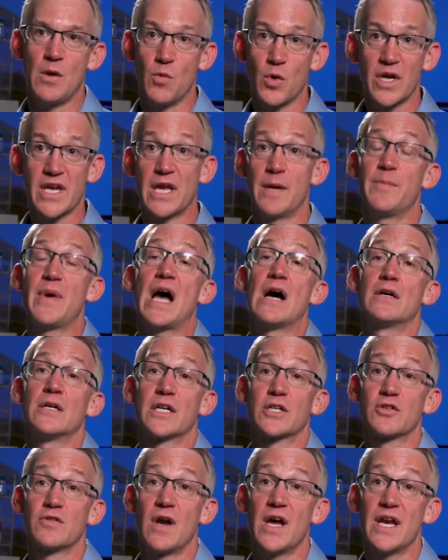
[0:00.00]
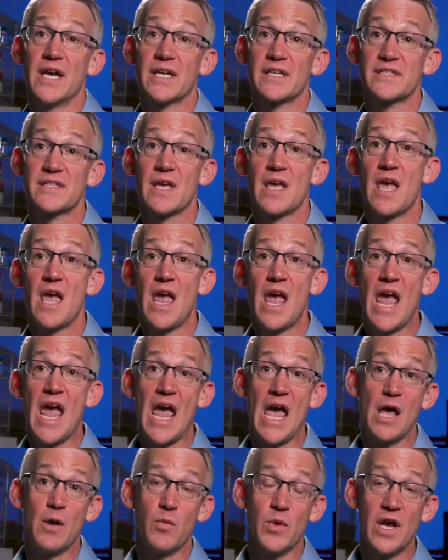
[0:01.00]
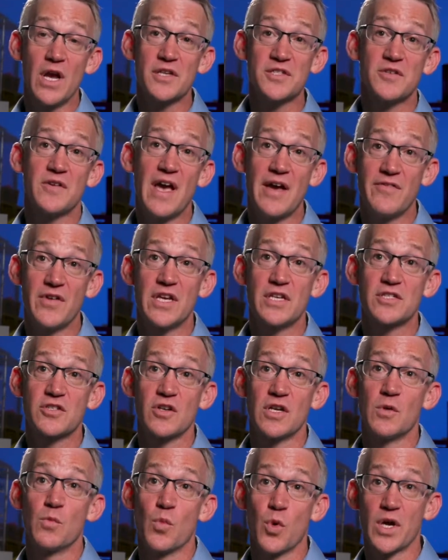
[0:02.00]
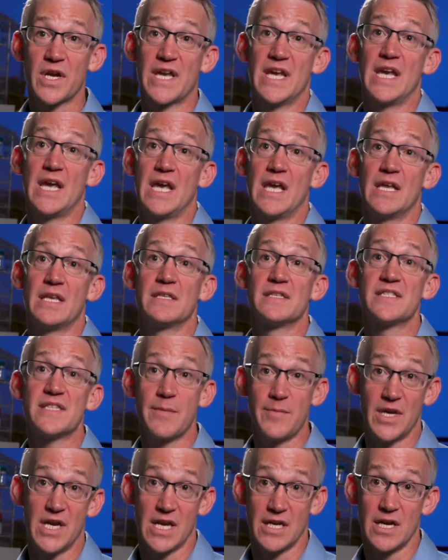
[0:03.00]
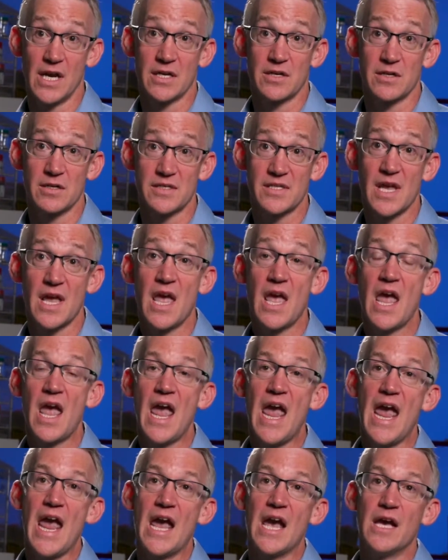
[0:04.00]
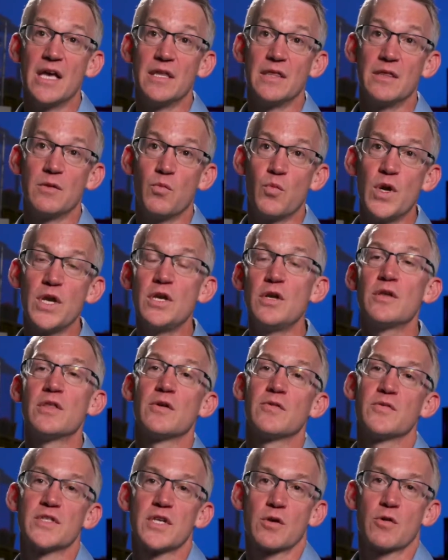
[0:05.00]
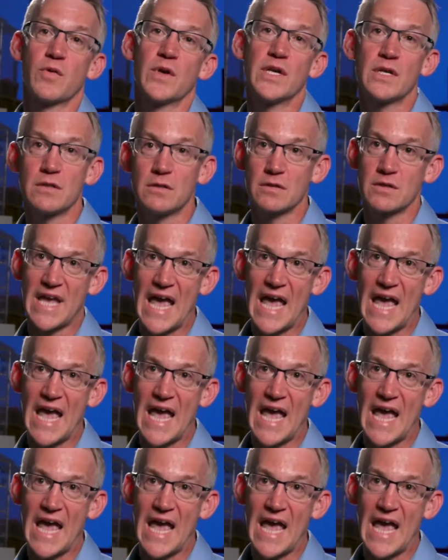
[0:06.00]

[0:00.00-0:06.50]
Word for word: in working in power electronics, and we also have a history in working in semiconductors. And we knew there was a critical